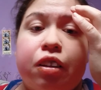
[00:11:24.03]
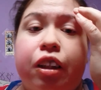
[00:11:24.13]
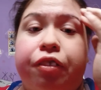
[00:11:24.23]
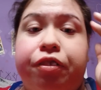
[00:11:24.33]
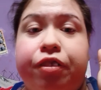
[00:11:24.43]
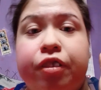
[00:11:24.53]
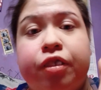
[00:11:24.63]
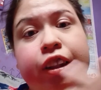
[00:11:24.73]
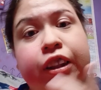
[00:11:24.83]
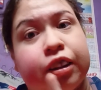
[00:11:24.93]
and
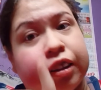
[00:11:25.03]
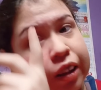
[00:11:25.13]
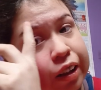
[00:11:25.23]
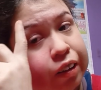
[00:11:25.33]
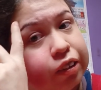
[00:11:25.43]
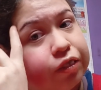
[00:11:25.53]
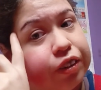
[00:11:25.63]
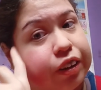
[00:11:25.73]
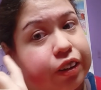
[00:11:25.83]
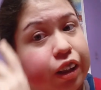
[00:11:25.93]
also
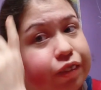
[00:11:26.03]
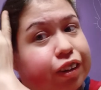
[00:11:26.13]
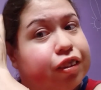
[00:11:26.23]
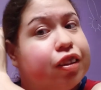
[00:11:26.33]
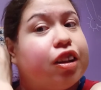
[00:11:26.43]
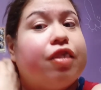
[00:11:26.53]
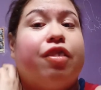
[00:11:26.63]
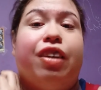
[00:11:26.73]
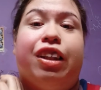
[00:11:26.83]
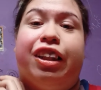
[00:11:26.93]
fix your eyebrows. Sorry
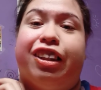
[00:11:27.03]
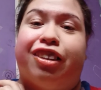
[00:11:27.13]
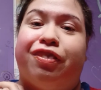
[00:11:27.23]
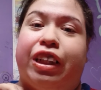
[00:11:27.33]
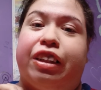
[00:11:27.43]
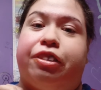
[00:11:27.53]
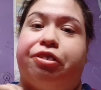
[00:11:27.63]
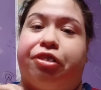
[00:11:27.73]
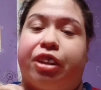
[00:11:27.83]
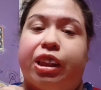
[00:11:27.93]
for my hair being all
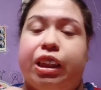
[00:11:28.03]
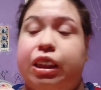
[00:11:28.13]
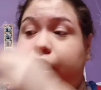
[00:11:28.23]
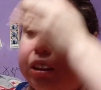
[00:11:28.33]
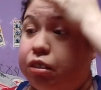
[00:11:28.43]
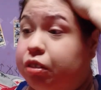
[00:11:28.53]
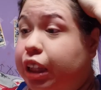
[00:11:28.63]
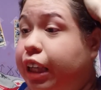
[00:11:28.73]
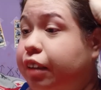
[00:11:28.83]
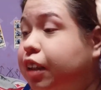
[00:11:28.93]
frizzy. It's
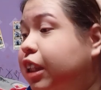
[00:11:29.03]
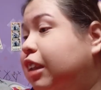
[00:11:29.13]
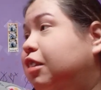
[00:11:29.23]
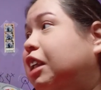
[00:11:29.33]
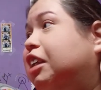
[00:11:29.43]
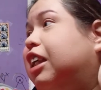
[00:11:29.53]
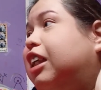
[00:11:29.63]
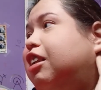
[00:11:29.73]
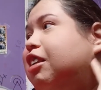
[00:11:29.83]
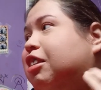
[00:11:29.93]
raining right now, like
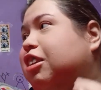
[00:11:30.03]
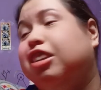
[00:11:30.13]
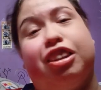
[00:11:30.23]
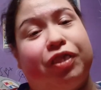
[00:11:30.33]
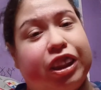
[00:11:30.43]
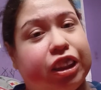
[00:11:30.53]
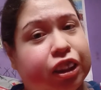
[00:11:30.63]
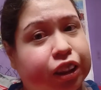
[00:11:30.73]
cats and dogs a bit.